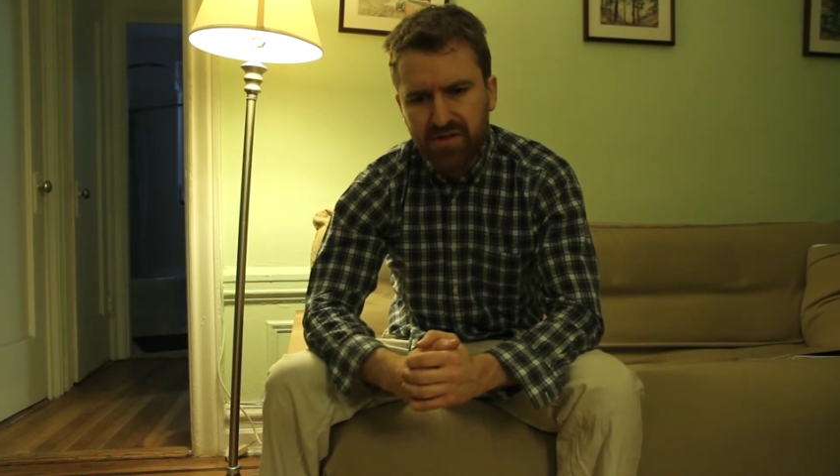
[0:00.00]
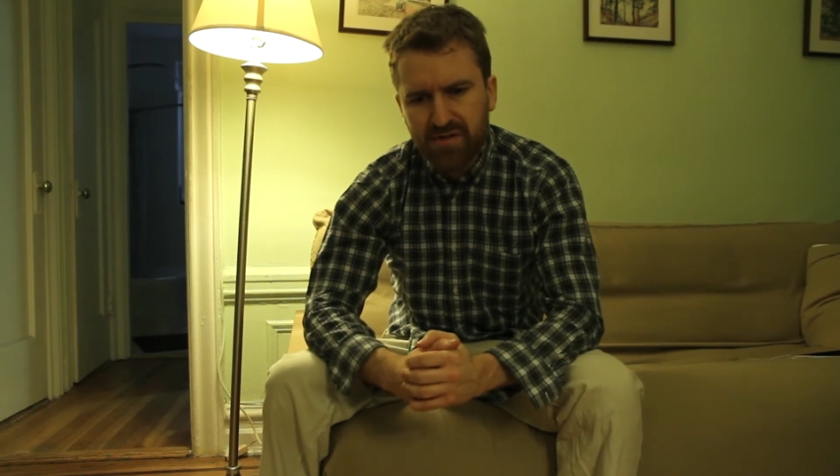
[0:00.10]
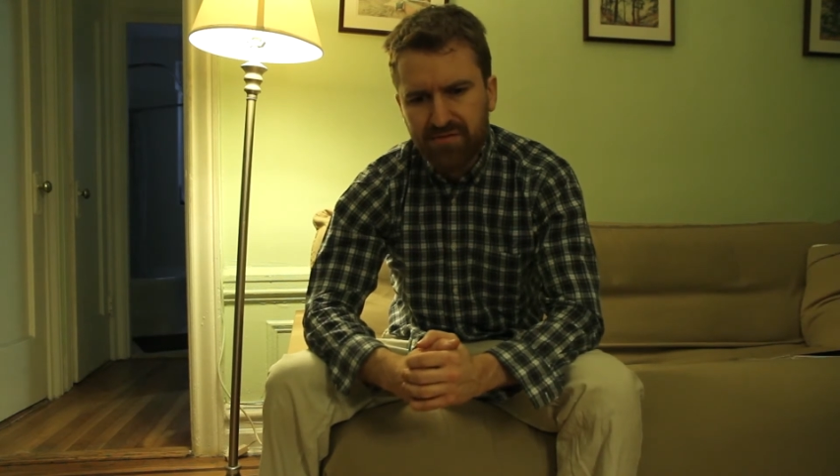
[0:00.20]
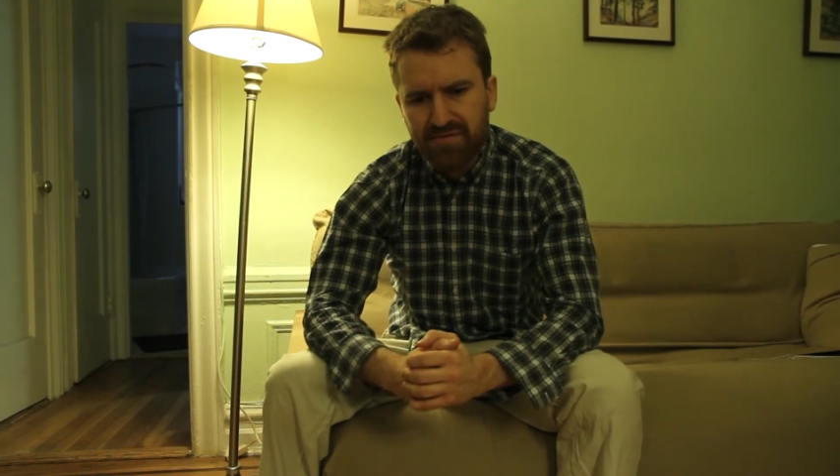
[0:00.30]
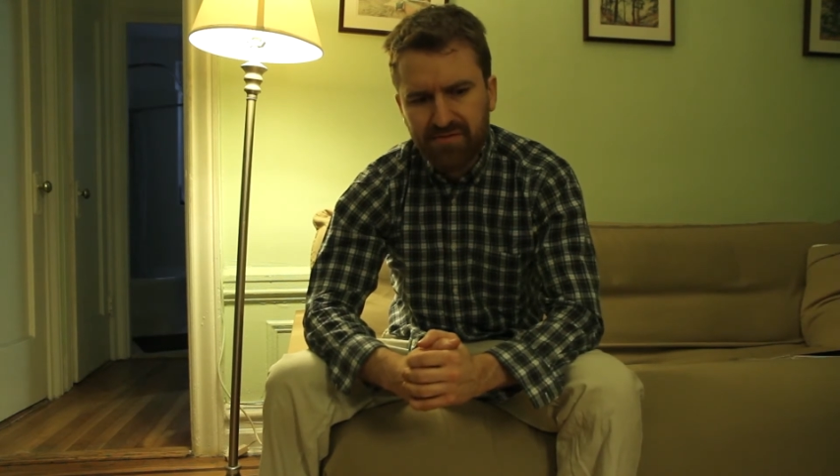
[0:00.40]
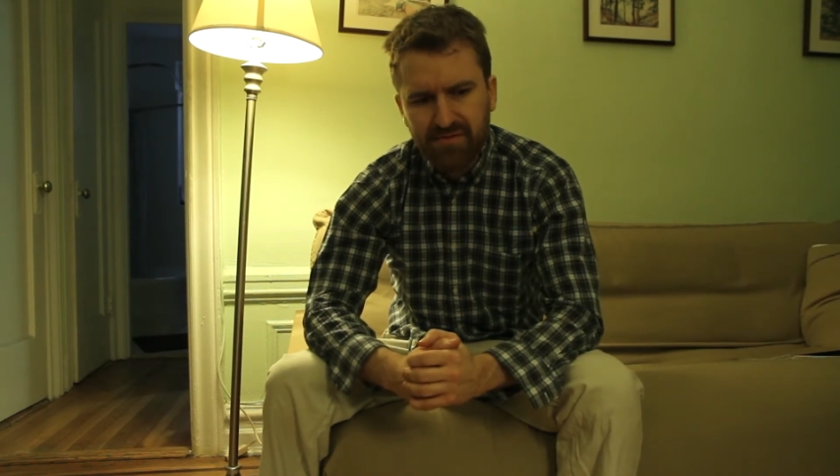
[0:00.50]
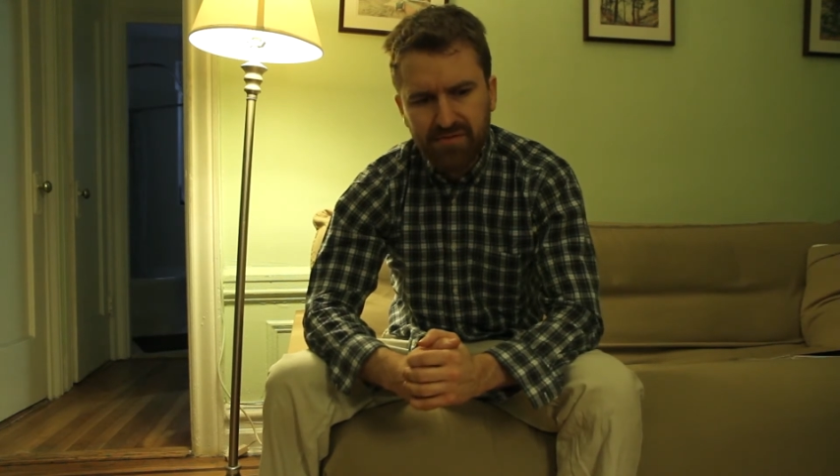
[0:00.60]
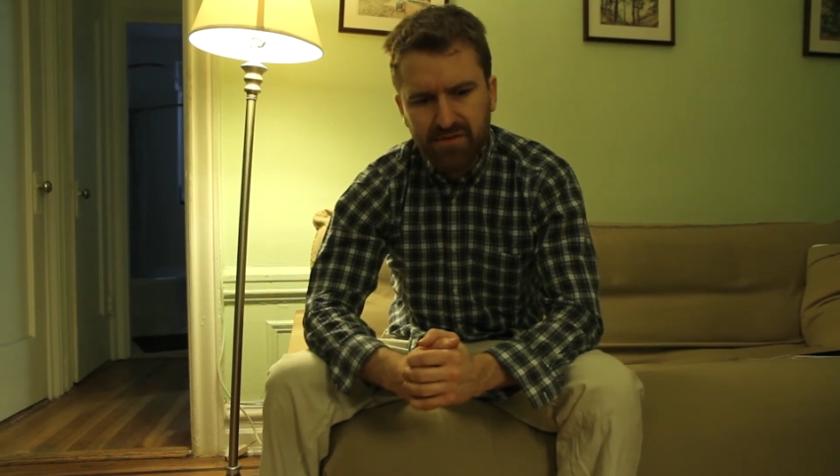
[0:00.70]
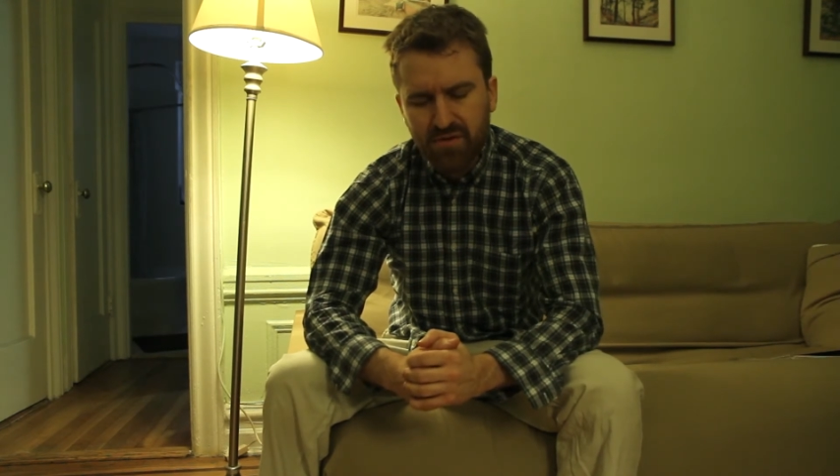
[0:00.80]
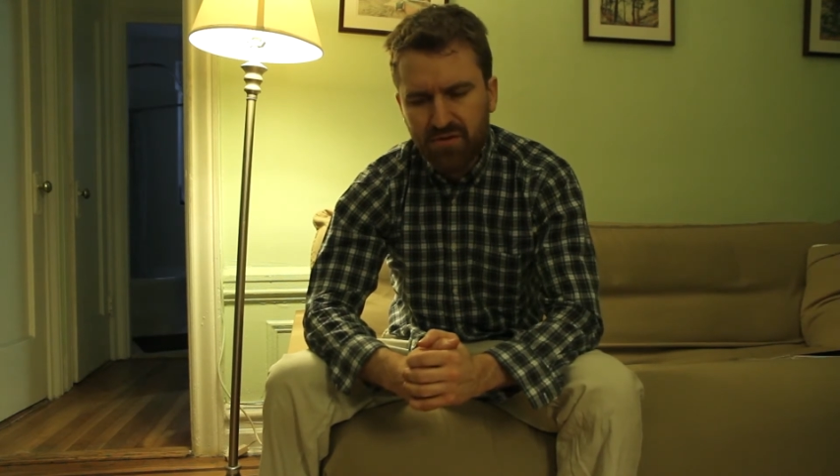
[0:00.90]
of
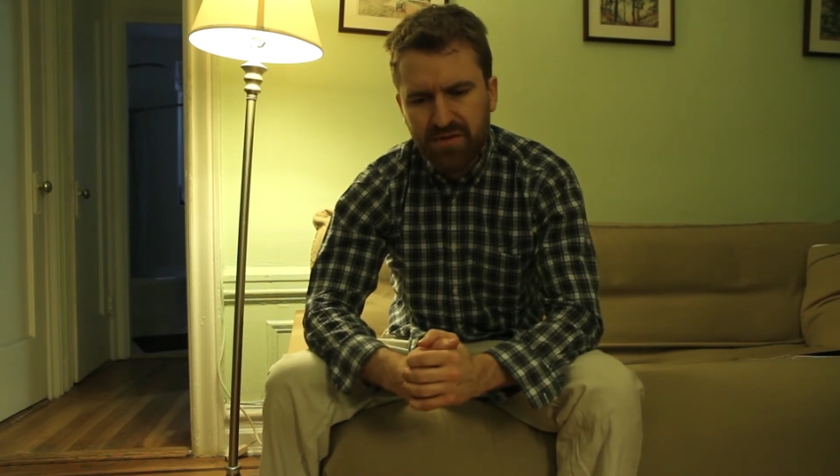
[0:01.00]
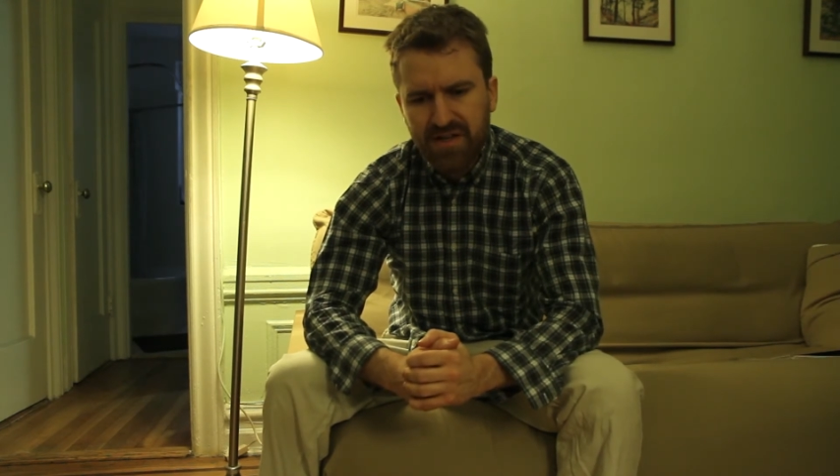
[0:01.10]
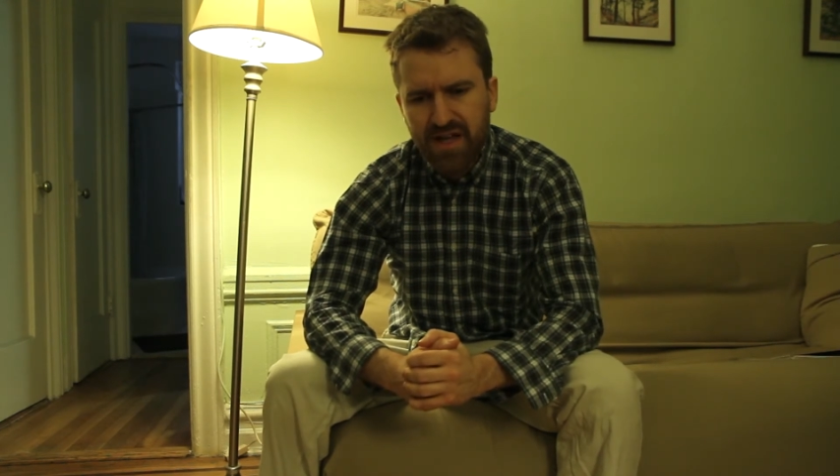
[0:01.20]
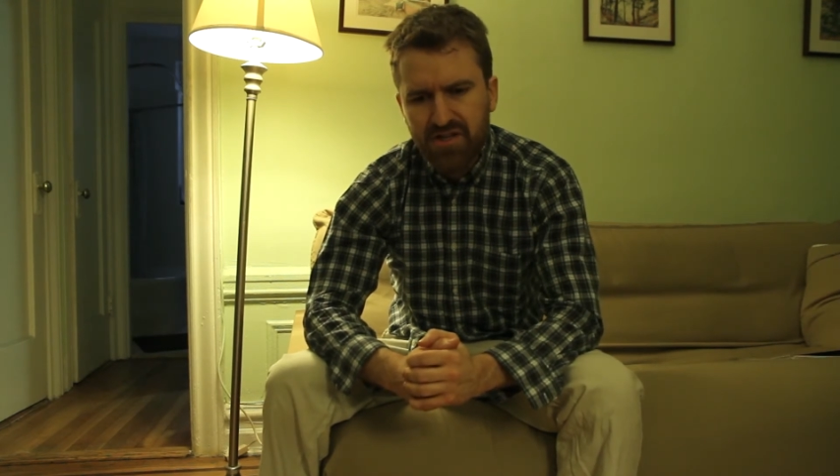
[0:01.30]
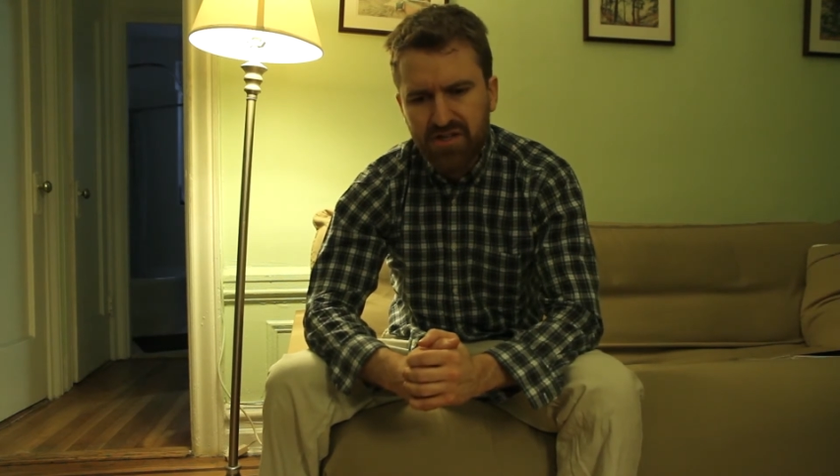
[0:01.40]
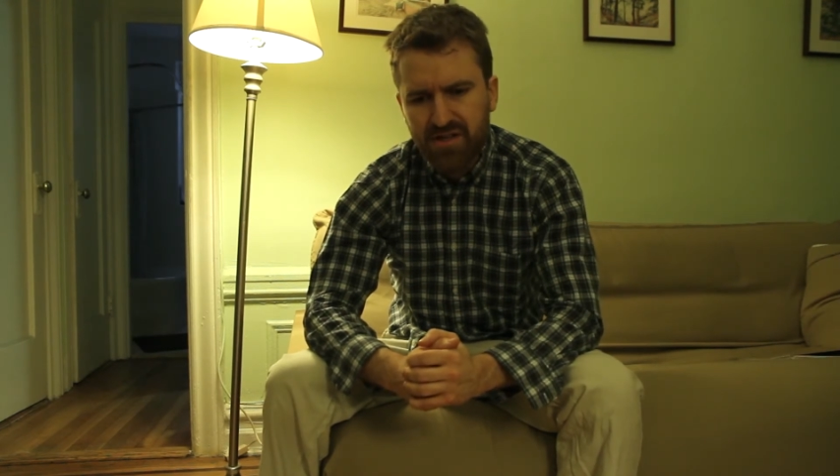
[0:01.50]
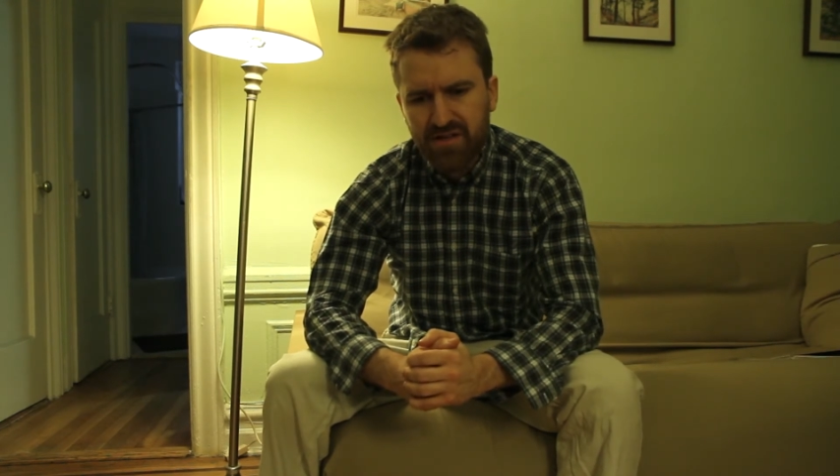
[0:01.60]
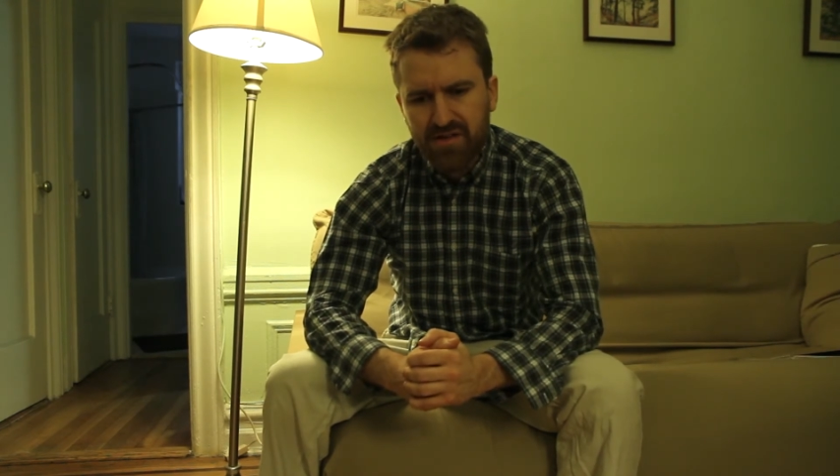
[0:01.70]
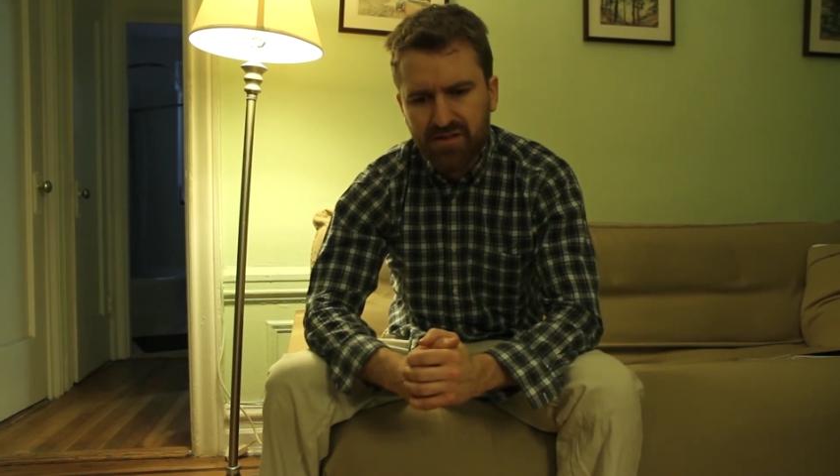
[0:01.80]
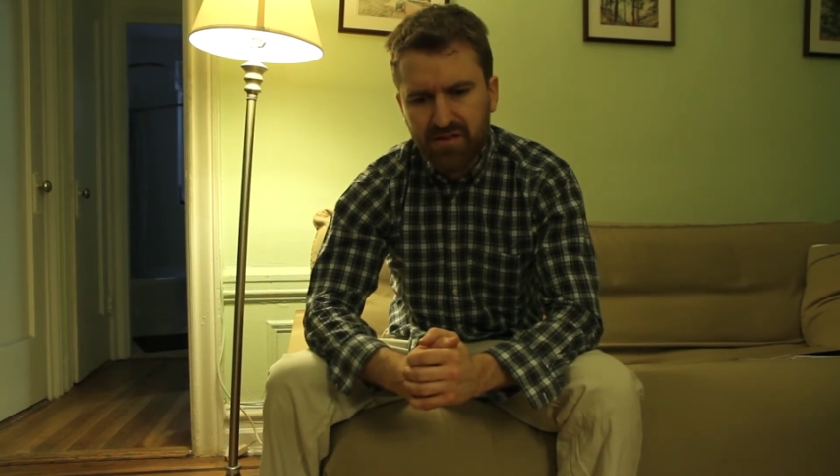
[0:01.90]
creation